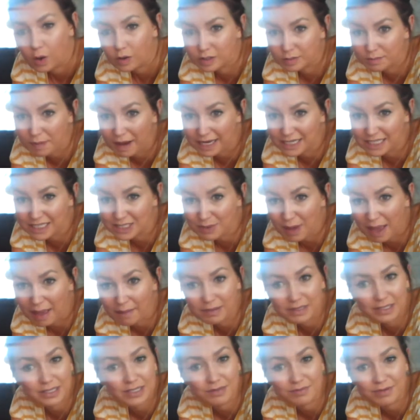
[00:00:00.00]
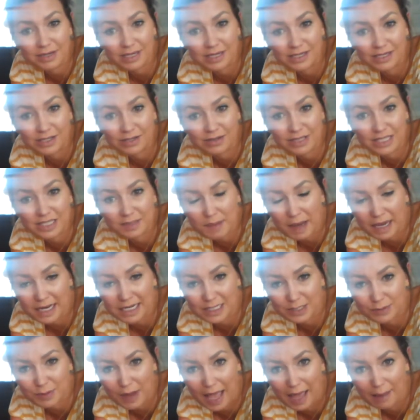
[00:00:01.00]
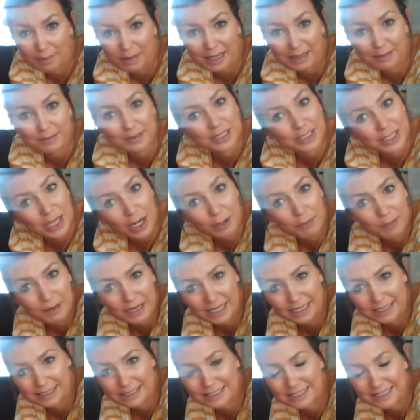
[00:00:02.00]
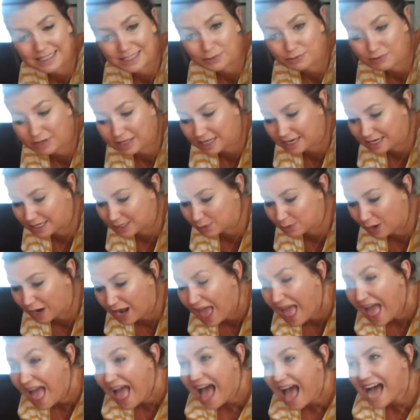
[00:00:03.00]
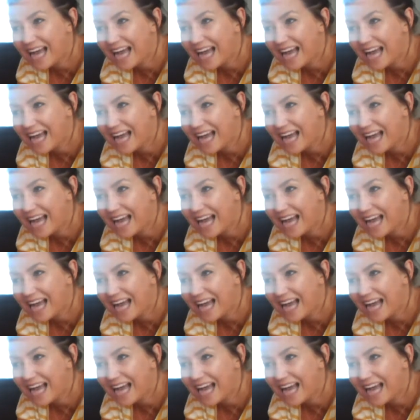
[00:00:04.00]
or Spider's Web. So we're going to do the Spider's Web, and I'm so pleased because it's a really nice one.